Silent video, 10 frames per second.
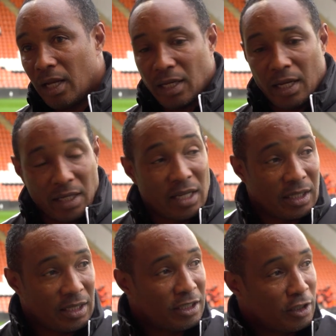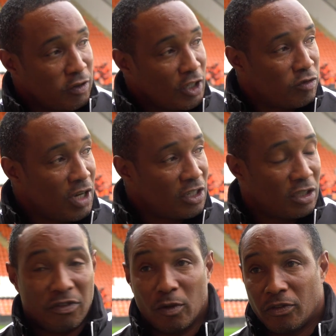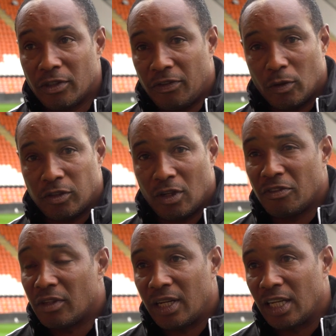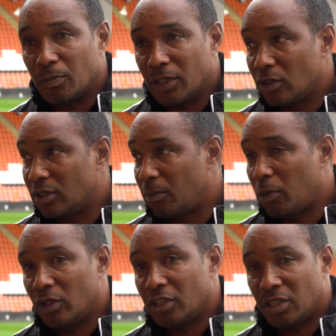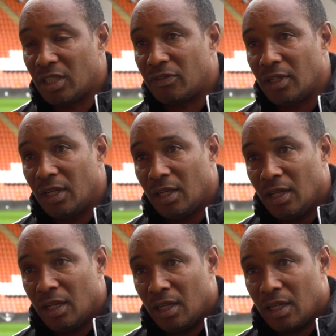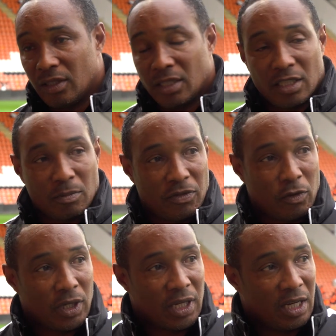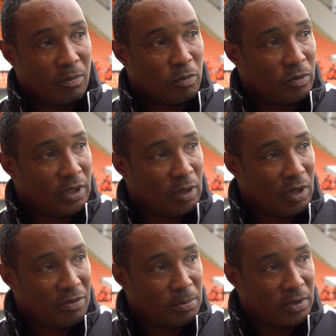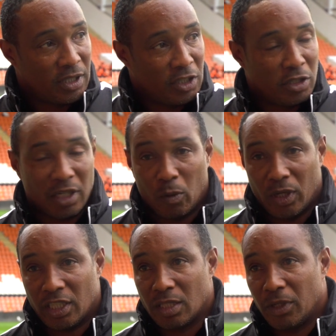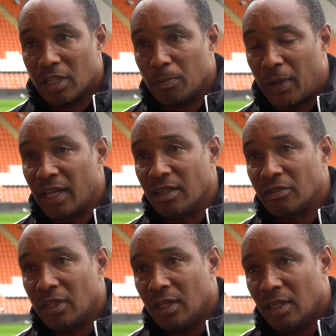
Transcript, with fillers: It, it does. It does. It's frustrating because you feel you feel sorry for the lads because they put in a shift. You know, I said to them before the game, you know, what happens this year? We need to be competitive.